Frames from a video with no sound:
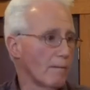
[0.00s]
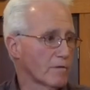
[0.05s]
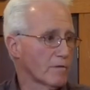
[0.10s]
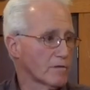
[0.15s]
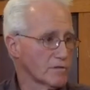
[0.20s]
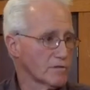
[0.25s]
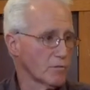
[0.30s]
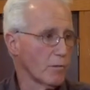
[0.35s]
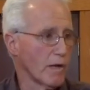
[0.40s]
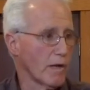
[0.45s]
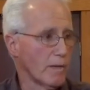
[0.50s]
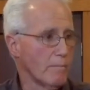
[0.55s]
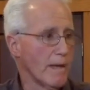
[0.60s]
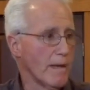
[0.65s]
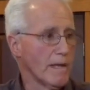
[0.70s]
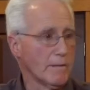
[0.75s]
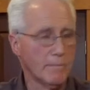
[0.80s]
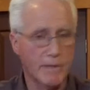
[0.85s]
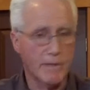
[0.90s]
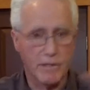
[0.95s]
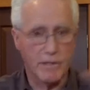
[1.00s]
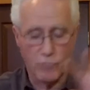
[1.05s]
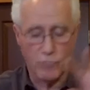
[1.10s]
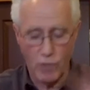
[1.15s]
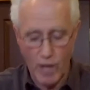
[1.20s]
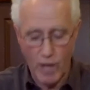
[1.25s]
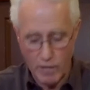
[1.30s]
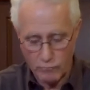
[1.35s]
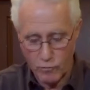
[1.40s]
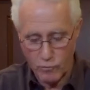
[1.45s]
Because the way I made them, you
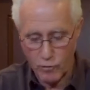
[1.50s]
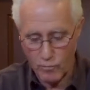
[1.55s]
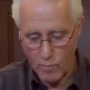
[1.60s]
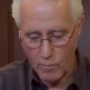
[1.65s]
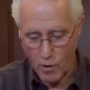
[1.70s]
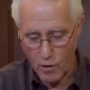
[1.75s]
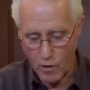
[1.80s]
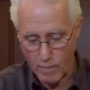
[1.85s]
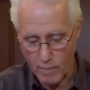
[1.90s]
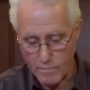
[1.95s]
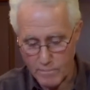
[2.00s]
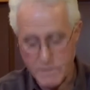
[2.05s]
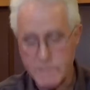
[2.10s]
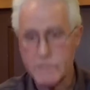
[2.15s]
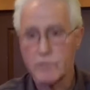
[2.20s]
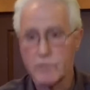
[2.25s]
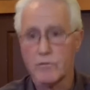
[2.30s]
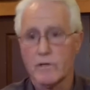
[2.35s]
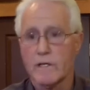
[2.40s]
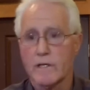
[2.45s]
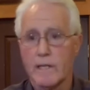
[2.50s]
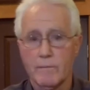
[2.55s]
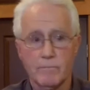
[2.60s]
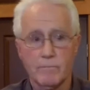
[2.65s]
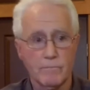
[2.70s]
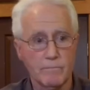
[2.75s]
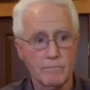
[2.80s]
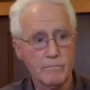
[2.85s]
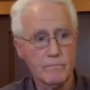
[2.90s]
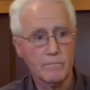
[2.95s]
can roll them all up and still keep
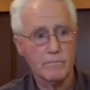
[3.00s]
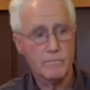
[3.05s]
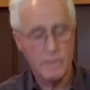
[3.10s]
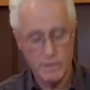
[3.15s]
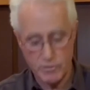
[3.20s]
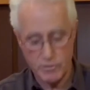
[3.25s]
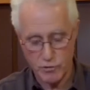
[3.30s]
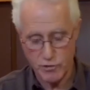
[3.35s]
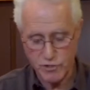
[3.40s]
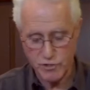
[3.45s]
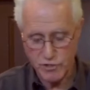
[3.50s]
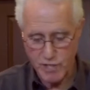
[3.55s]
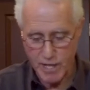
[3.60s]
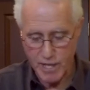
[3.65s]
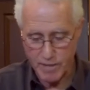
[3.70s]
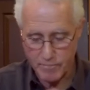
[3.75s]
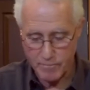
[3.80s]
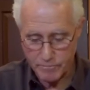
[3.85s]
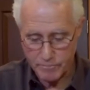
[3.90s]
them in good shape.